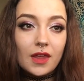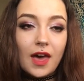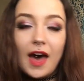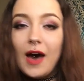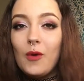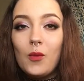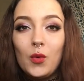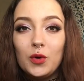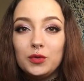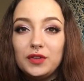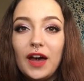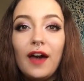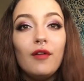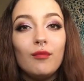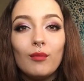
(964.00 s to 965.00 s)
I will
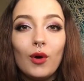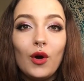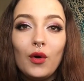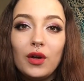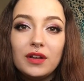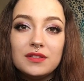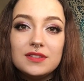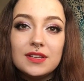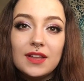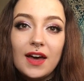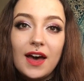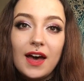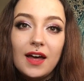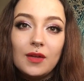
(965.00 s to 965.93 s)
dive more into that